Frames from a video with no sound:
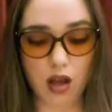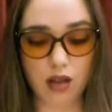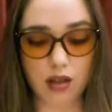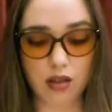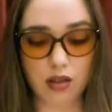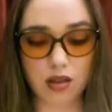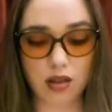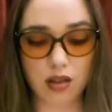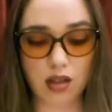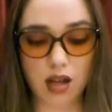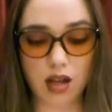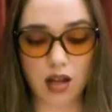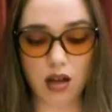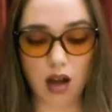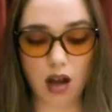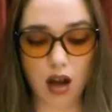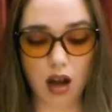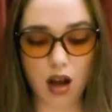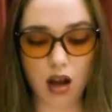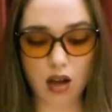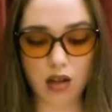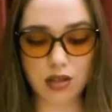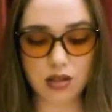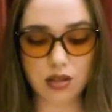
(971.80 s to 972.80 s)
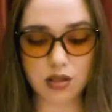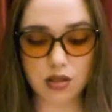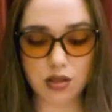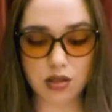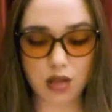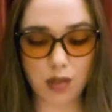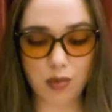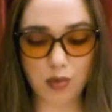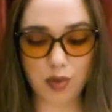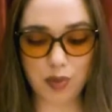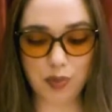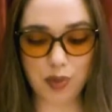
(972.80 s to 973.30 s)
There are
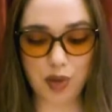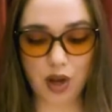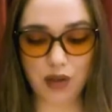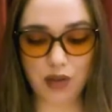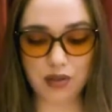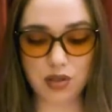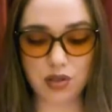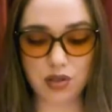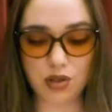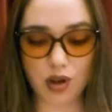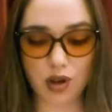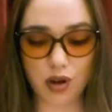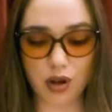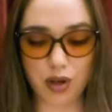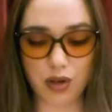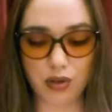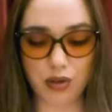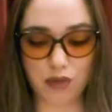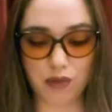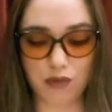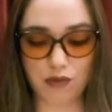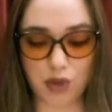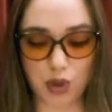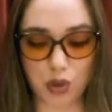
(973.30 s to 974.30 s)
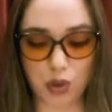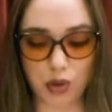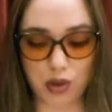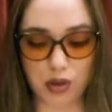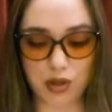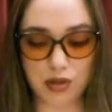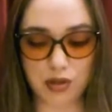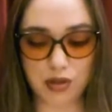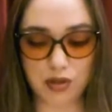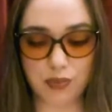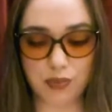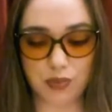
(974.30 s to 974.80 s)
some upon this earth of
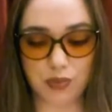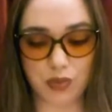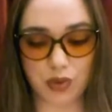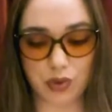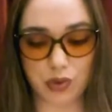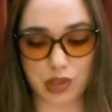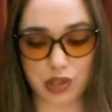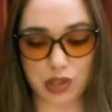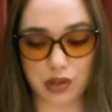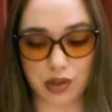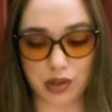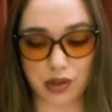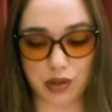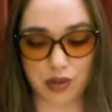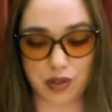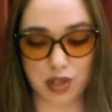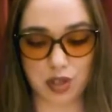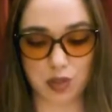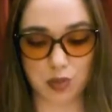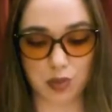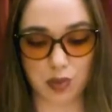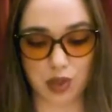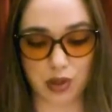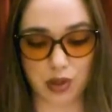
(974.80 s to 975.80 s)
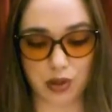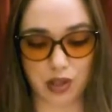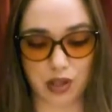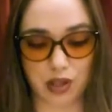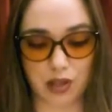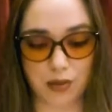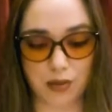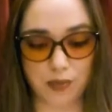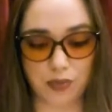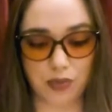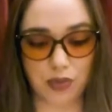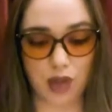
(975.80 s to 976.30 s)
yours, returned the spirit,
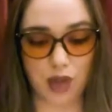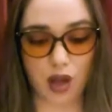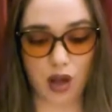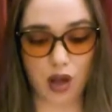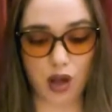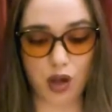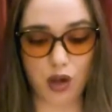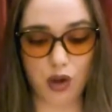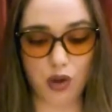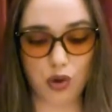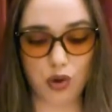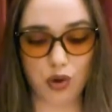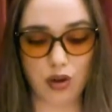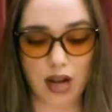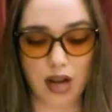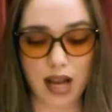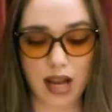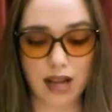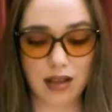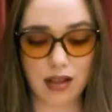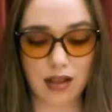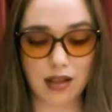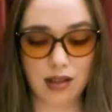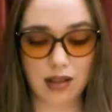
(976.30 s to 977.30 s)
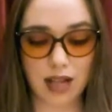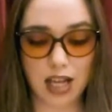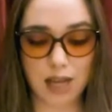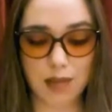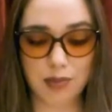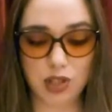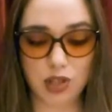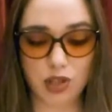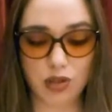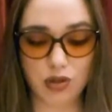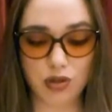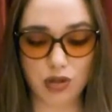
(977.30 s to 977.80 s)
who lay claim
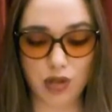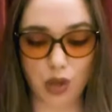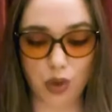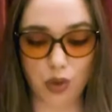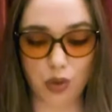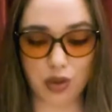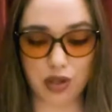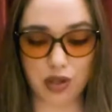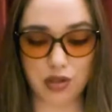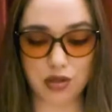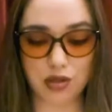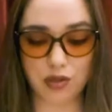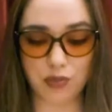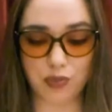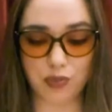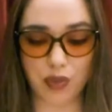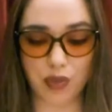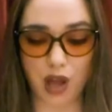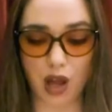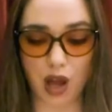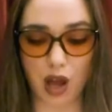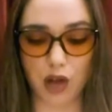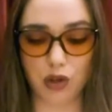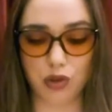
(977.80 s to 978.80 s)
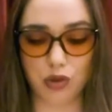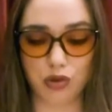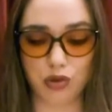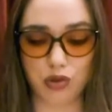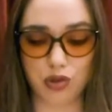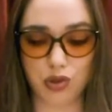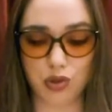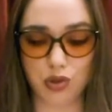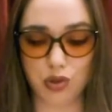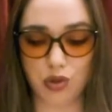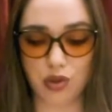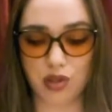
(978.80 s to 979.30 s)
to know us and who
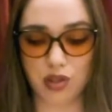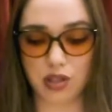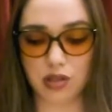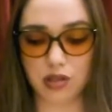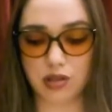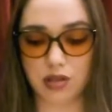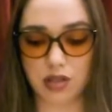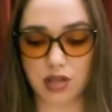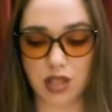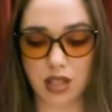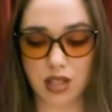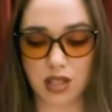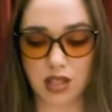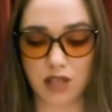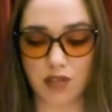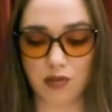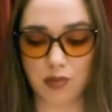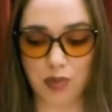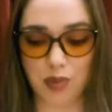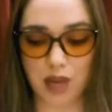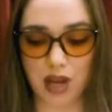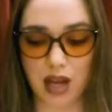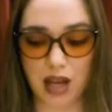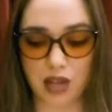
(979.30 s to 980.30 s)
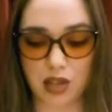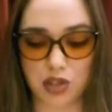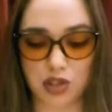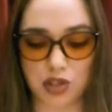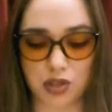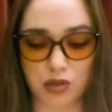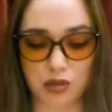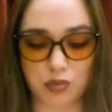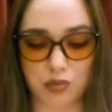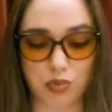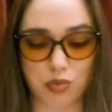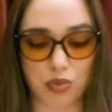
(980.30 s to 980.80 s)
do their deeds of
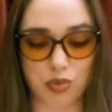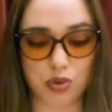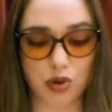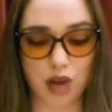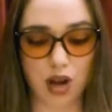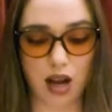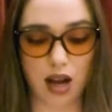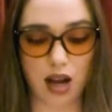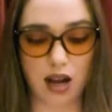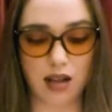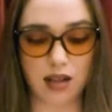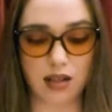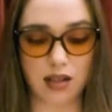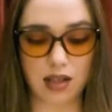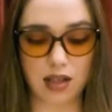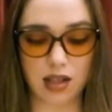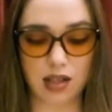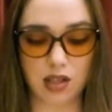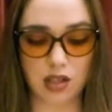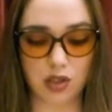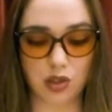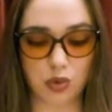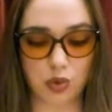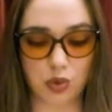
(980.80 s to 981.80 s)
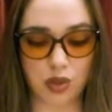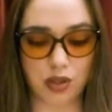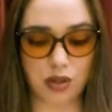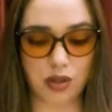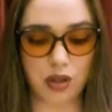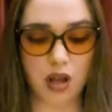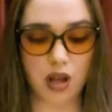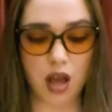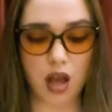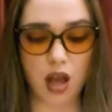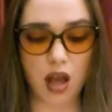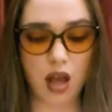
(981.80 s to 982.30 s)
passion, pride, ill will,
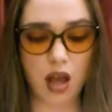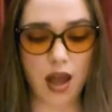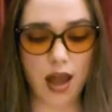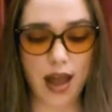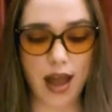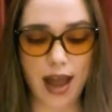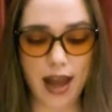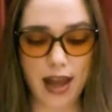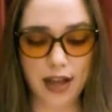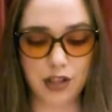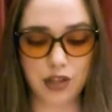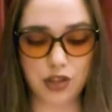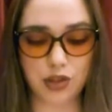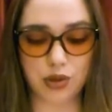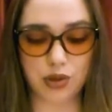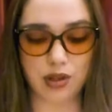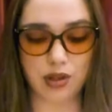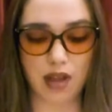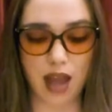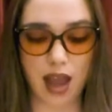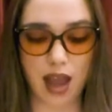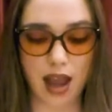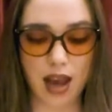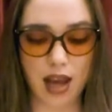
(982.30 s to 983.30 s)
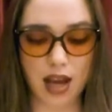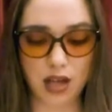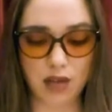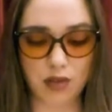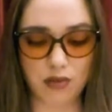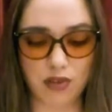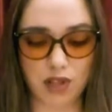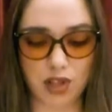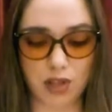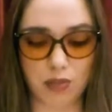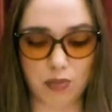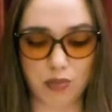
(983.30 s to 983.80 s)
hatred,
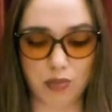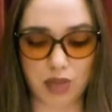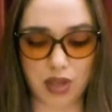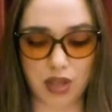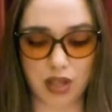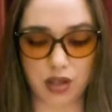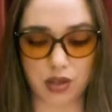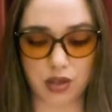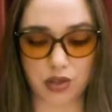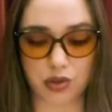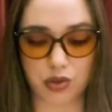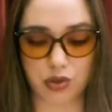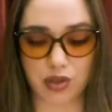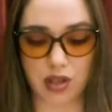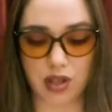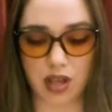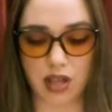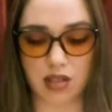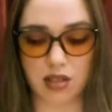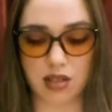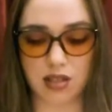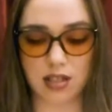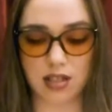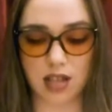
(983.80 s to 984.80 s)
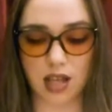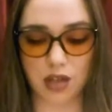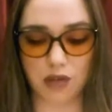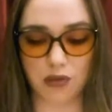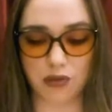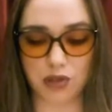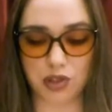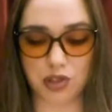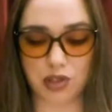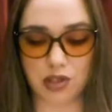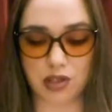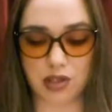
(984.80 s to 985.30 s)
envy, bigotry, and
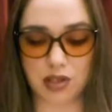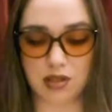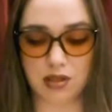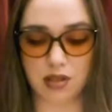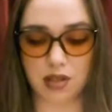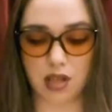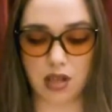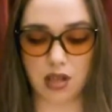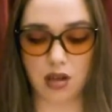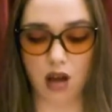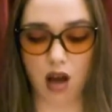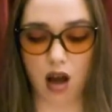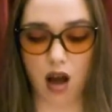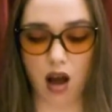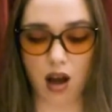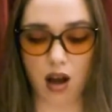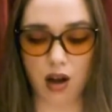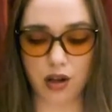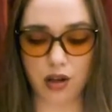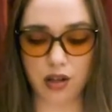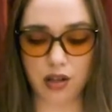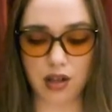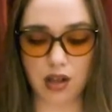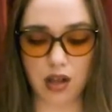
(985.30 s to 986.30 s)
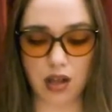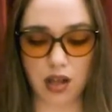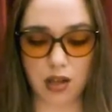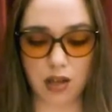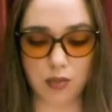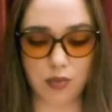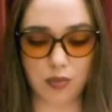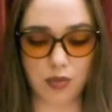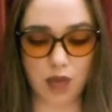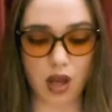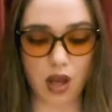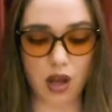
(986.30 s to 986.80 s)
selfishness in our
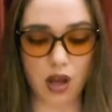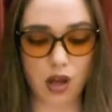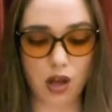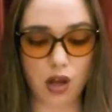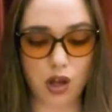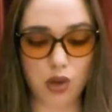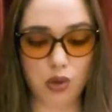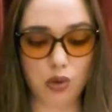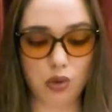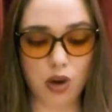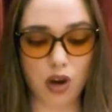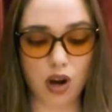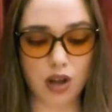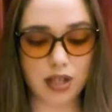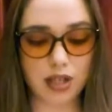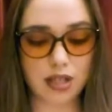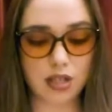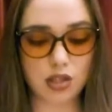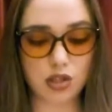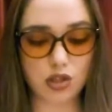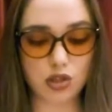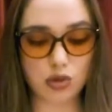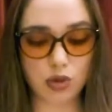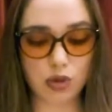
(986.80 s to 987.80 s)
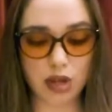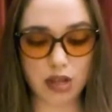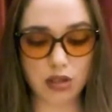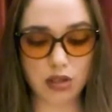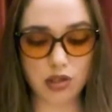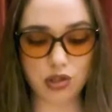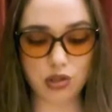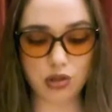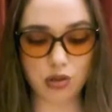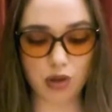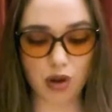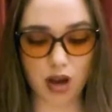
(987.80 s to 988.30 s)
name, who are as
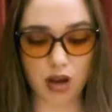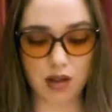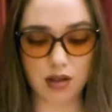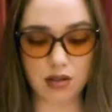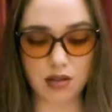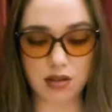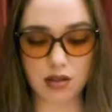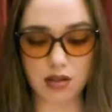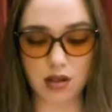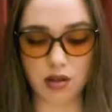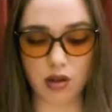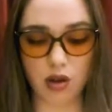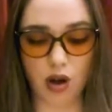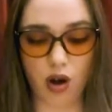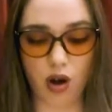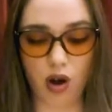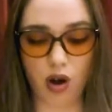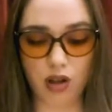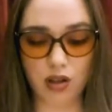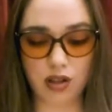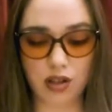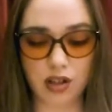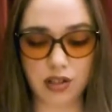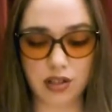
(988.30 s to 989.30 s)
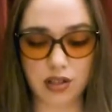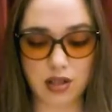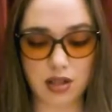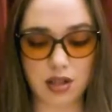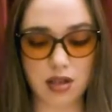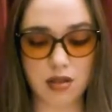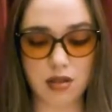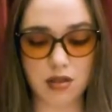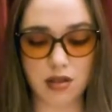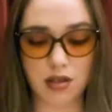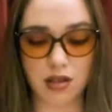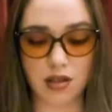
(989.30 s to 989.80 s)
strange to us and all our
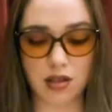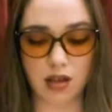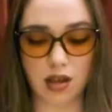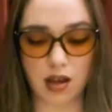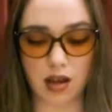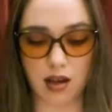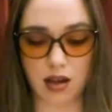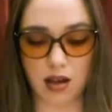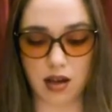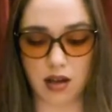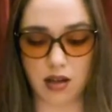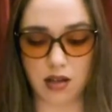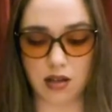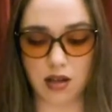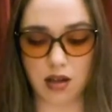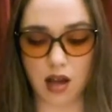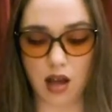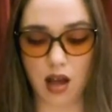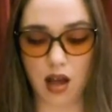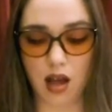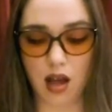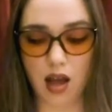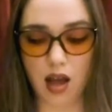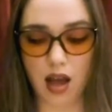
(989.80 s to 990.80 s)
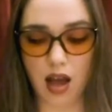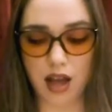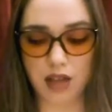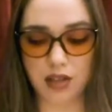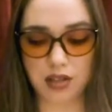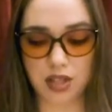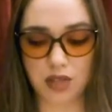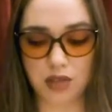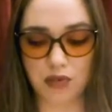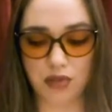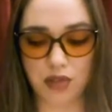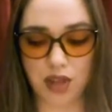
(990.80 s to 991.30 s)
kith and kind
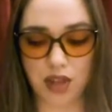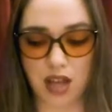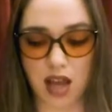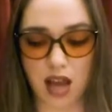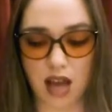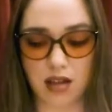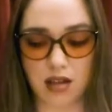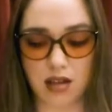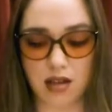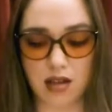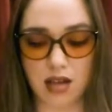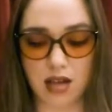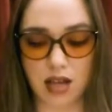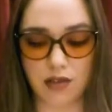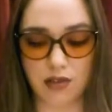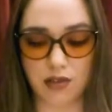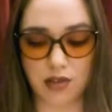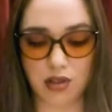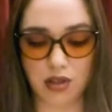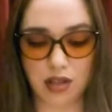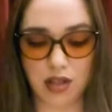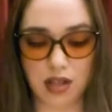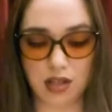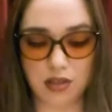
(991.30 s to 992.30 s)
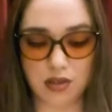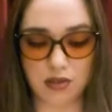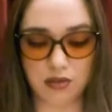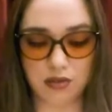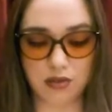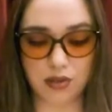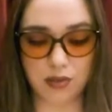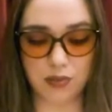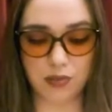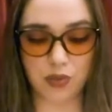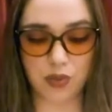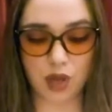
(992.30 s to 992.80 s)
as if they had never lived,
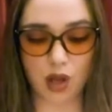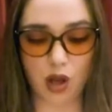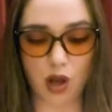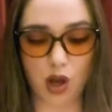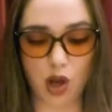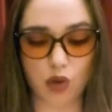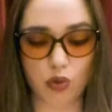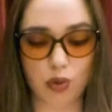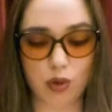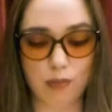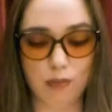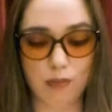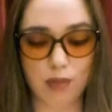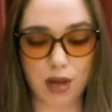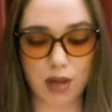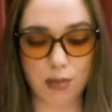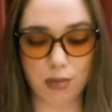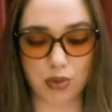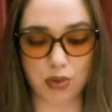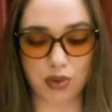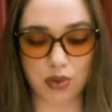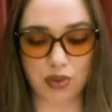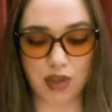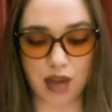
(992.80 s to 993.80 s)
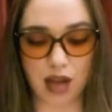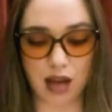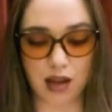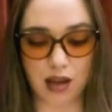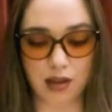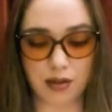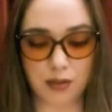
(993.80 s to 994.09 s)
remember that,